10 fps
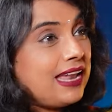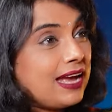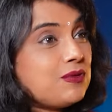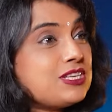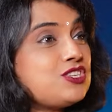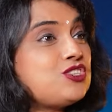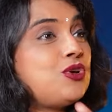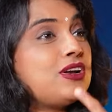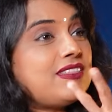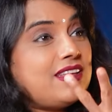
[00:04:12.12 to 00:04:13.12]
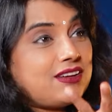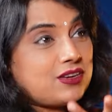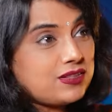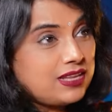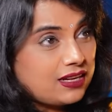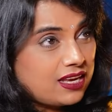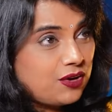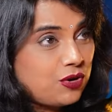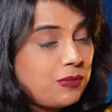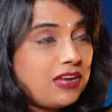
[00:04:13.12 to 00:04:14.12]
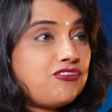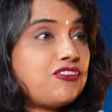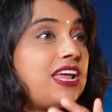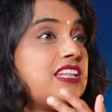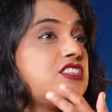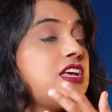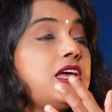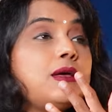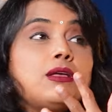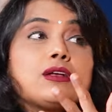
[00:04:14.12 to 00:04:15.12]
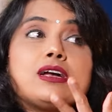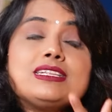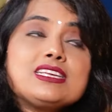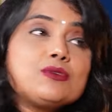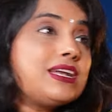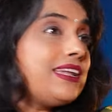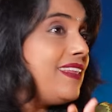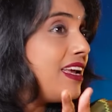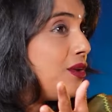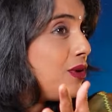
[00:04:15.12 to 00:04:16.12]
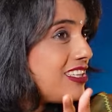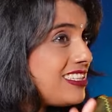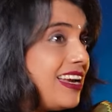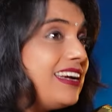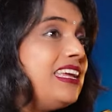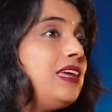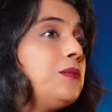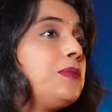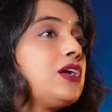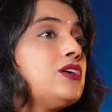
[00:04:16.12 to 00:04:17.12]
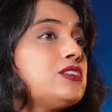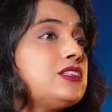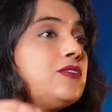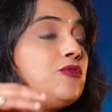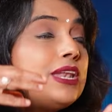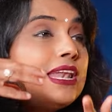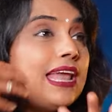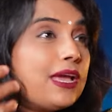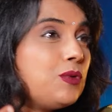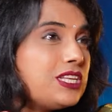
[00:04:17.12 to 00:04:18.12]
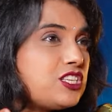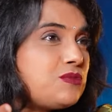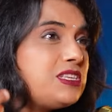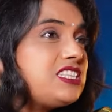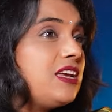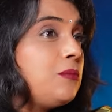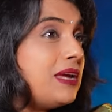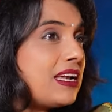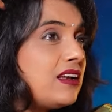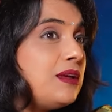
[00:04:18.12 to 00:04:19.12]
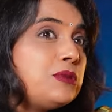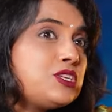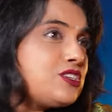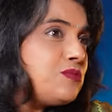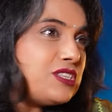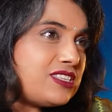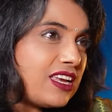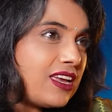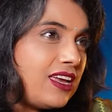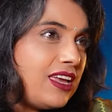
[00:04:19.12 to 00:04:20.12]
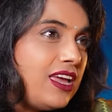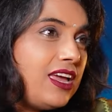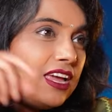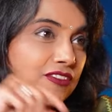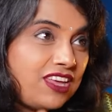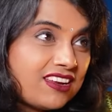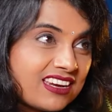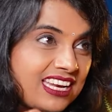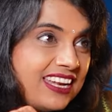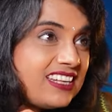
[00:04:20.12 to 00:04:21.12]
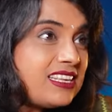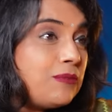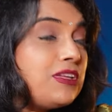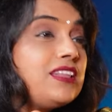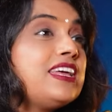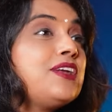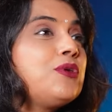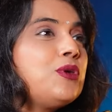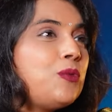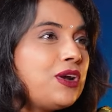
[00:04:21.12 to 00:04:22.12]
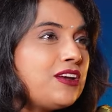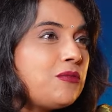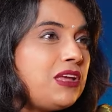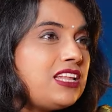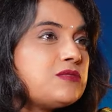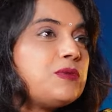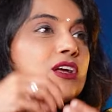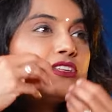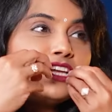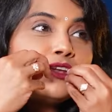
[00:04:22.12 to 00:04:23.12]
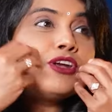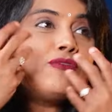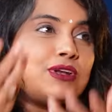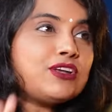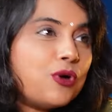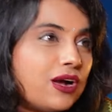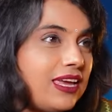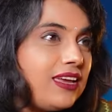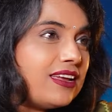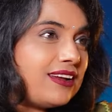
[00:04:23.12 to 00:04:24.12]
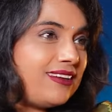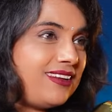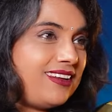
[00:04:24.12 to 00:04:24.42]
language is not there. They cannot make friends. Consequently, they cannot study because when language is missing, mental image is missing. If they're reading something, they don't know what it means because they're not even talking it.